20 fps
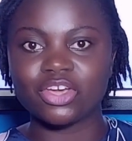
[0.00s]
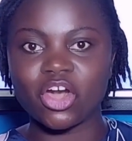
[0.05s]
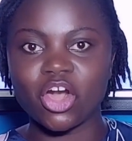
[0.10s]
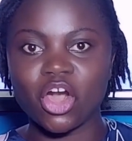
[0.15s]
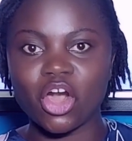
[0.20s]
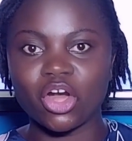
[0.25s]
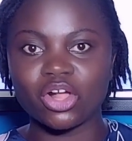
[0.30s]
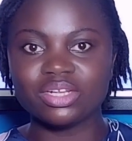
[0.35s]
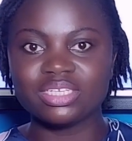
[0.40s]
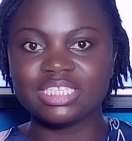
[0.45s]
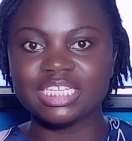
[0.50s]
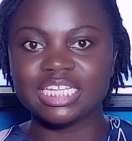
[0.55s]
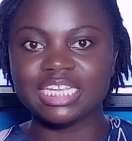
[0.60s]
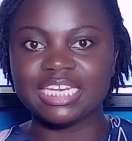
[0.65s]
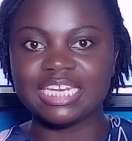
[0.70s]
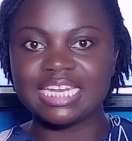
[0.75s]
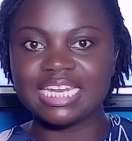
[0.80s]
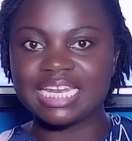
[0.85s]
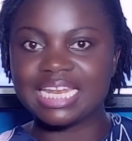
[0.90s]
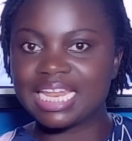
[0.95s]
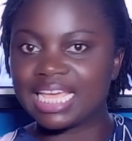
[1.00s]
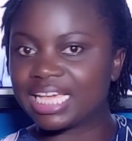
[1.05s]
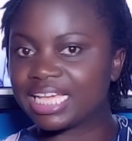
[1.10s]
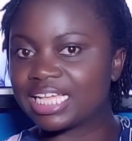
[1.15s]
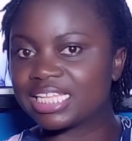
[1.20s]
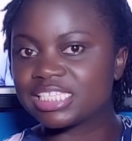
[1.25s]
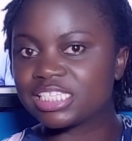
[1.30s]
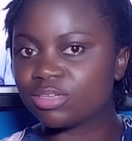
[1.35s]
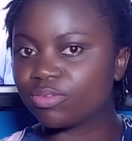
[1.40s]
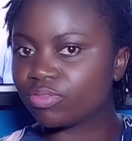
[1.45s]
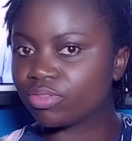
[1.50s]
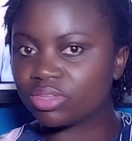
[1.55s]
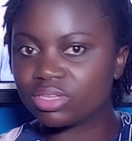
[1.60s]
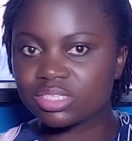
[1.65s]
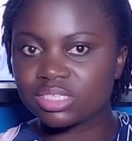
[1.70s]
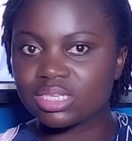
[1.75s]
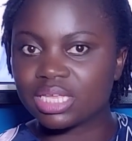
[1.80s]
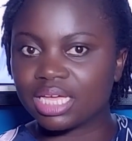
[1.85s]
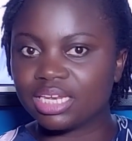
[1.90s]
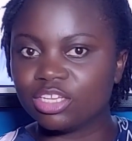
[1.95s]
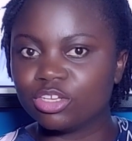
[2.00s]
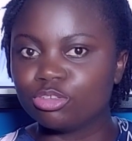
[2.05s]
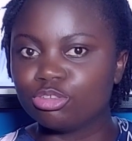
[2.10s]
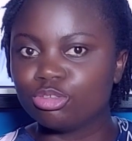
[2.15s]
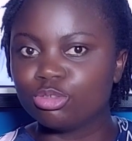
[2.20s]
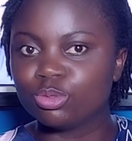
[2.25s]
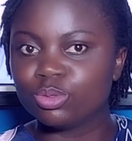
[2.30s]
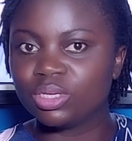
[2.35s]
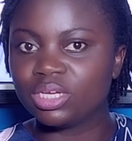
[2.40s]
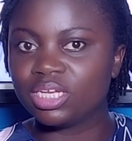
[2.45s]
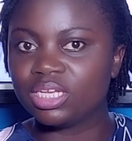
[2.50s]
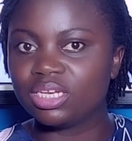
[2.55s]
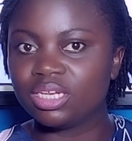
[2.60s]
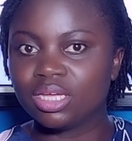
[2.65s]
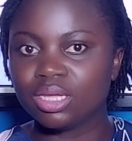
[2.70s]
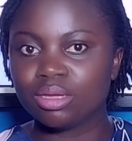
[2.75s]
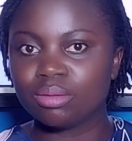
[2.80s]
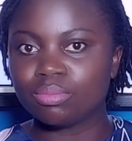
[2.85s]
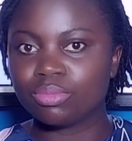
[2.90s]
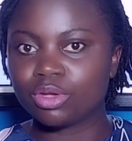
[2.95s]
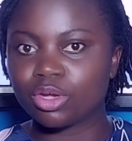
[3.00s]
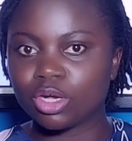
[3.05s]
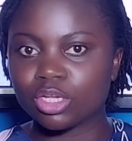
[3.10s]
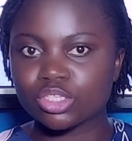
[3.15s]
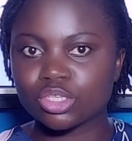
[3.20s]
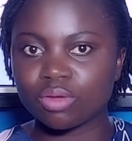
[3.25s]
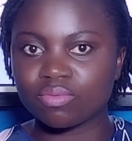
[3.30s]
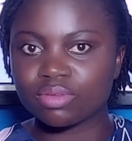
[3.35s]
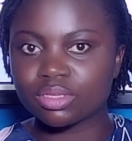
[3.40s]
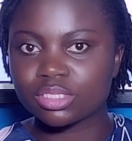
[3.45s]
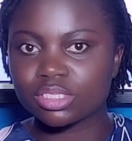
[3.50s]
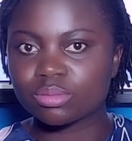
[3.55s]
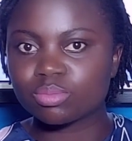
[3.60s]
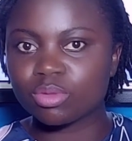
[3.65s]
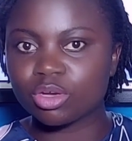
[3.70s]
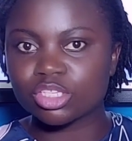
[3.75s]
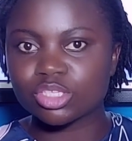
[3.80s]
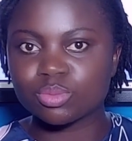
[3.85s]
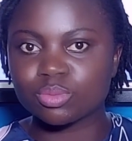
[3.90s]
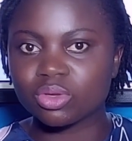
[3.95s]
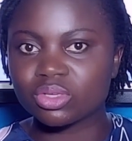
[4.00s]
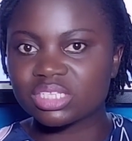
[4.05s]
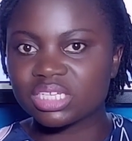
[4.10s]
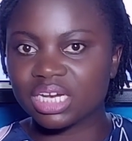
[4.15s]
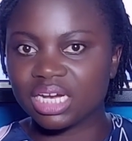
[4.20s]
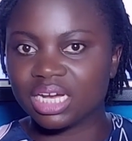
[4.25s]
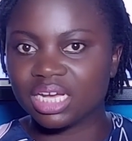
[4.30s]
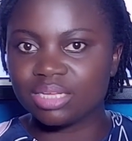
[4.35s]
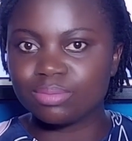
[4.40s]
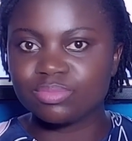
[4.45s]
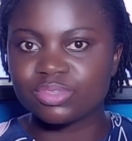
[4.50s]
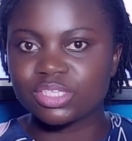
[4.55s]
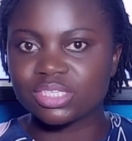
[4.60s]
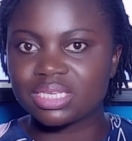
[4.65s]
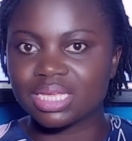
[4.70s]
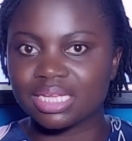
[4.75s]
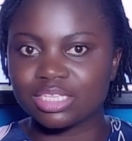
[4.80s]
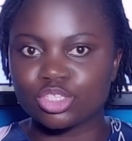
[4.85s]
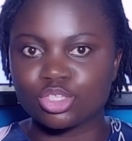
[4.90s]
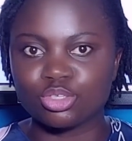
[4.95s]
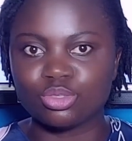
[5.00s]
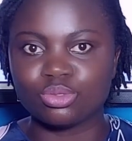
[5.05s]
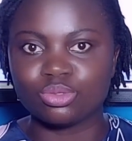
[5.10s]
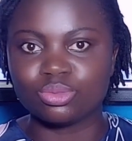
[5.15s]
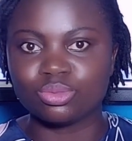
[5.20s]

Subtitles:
all the negative things that you're doing because of the small times that